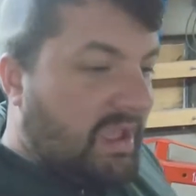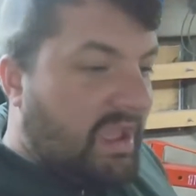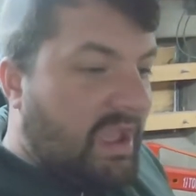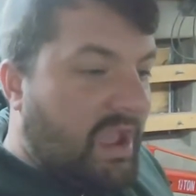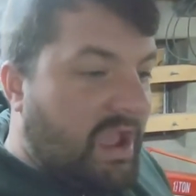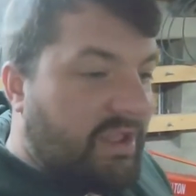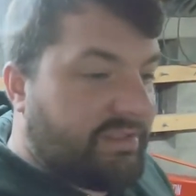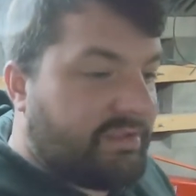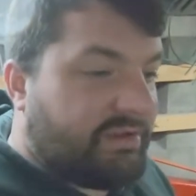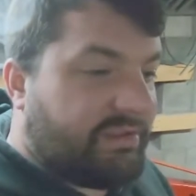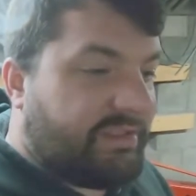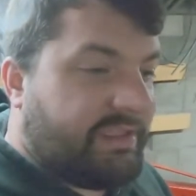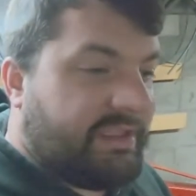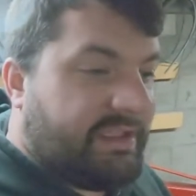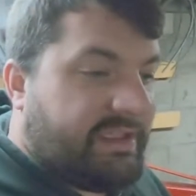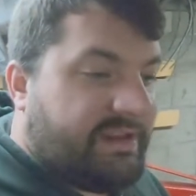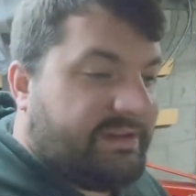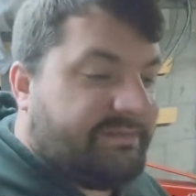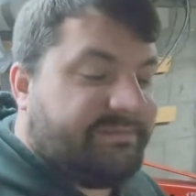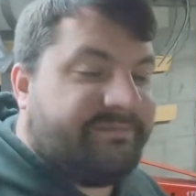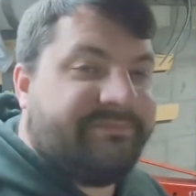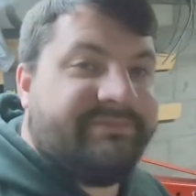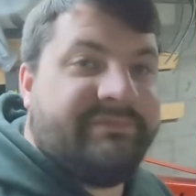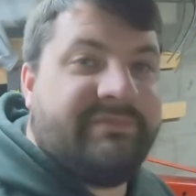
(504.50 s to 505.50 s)
other
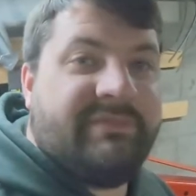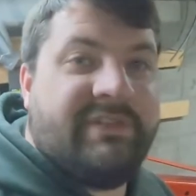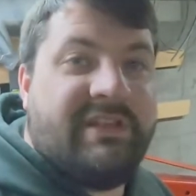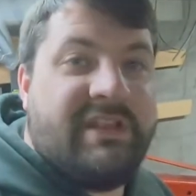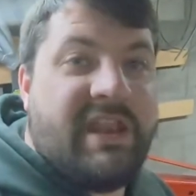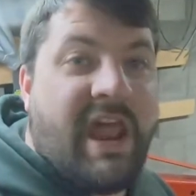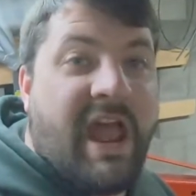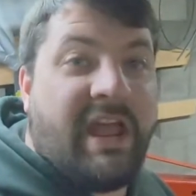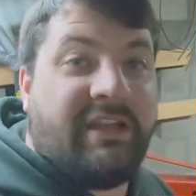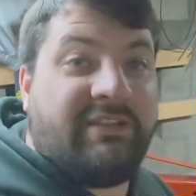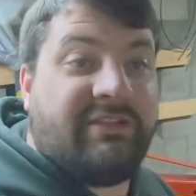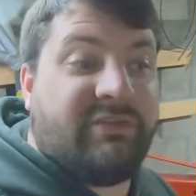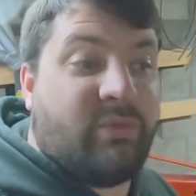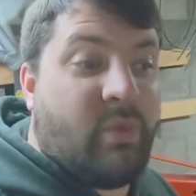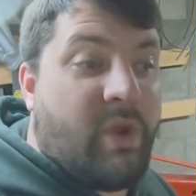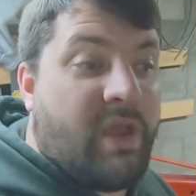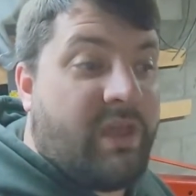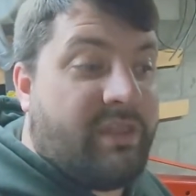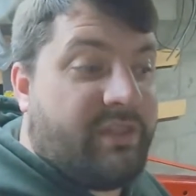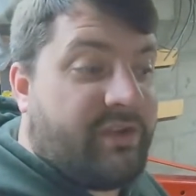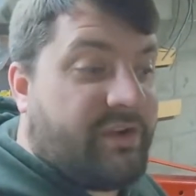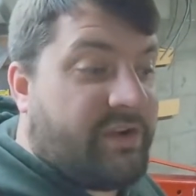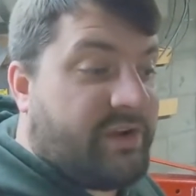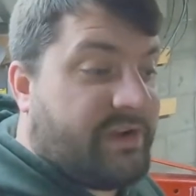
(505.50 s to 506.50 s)
than nice
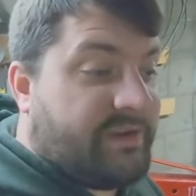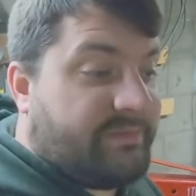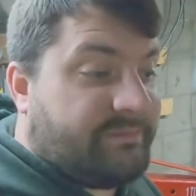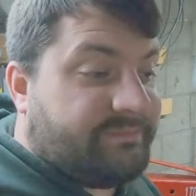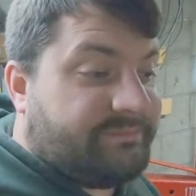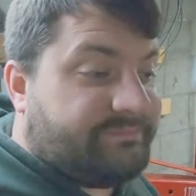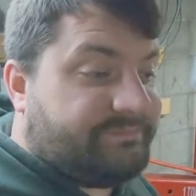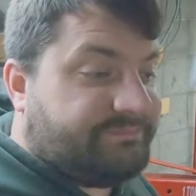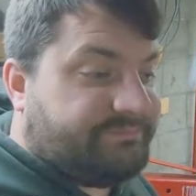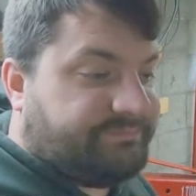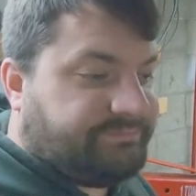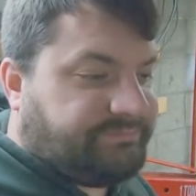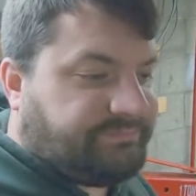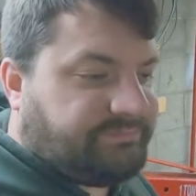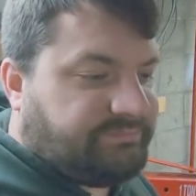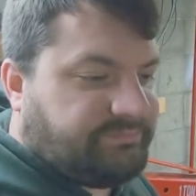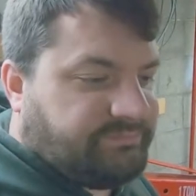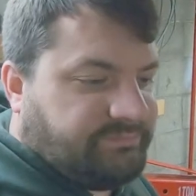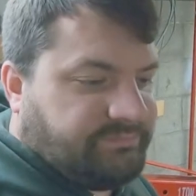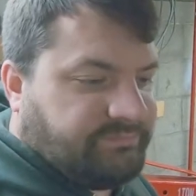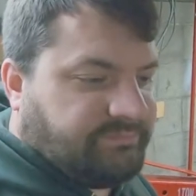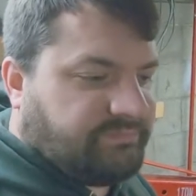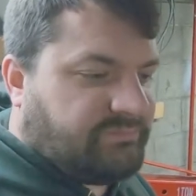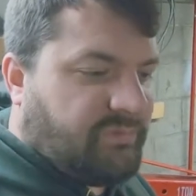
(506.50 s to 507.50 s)
weather and,
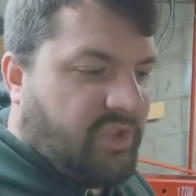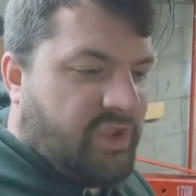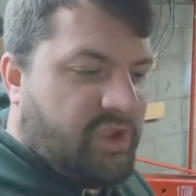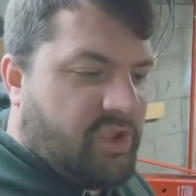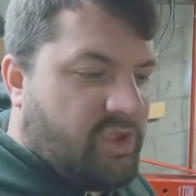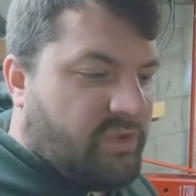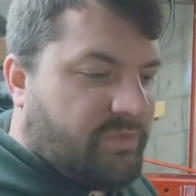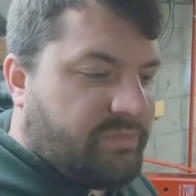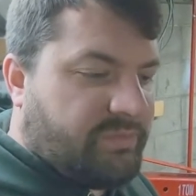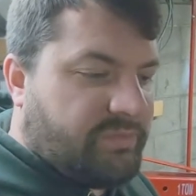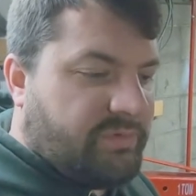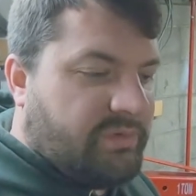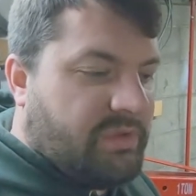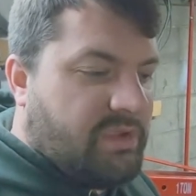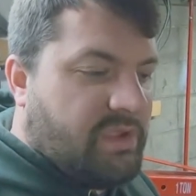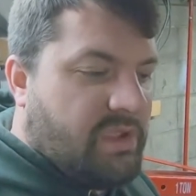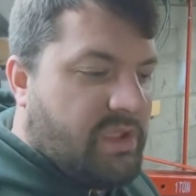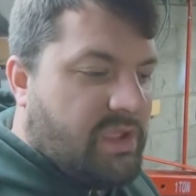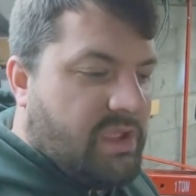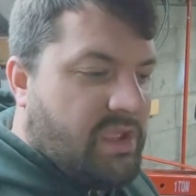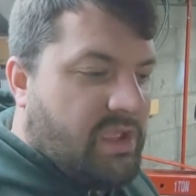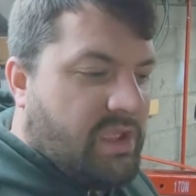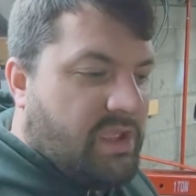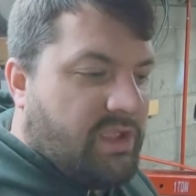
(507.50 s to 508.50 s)
you know,
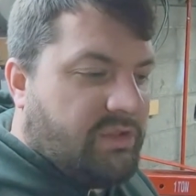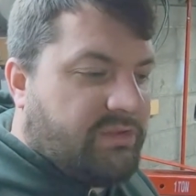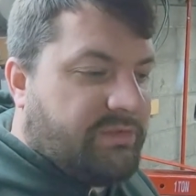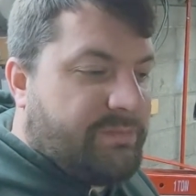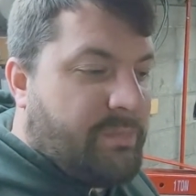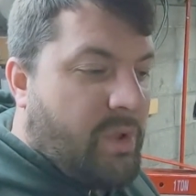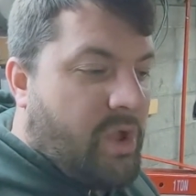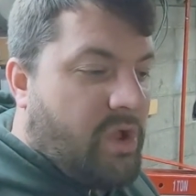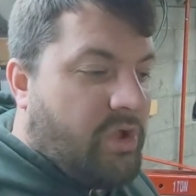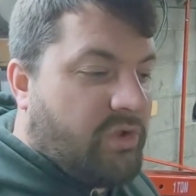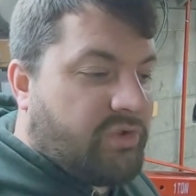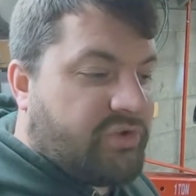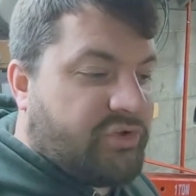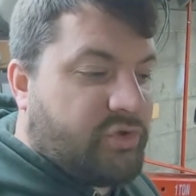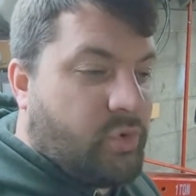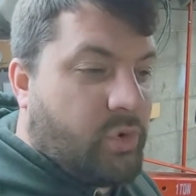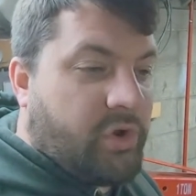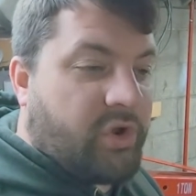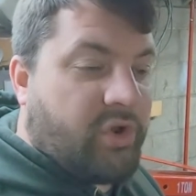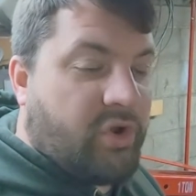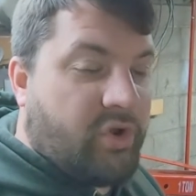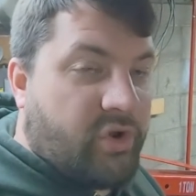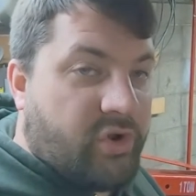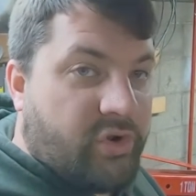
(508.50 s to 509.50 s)
small
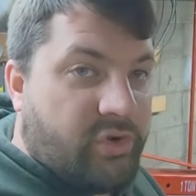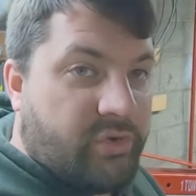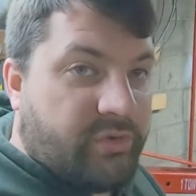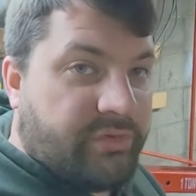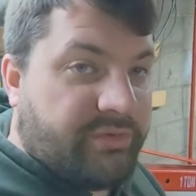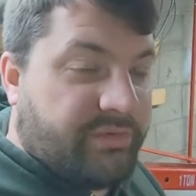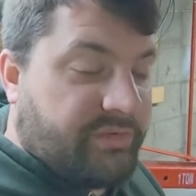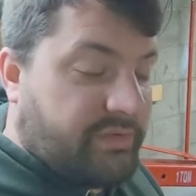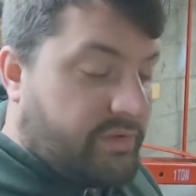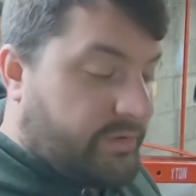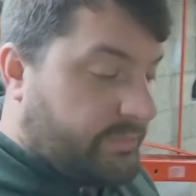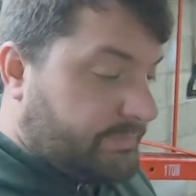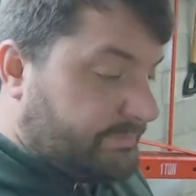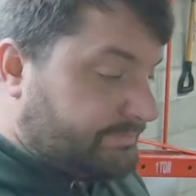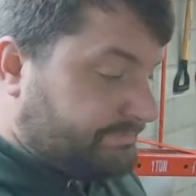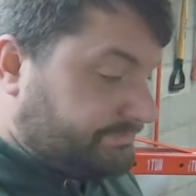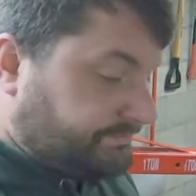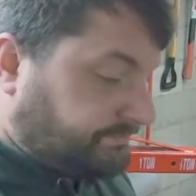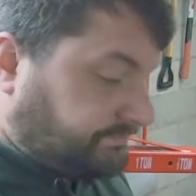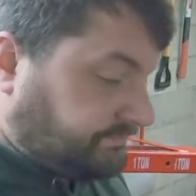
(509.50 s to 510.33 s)
short cruise. So,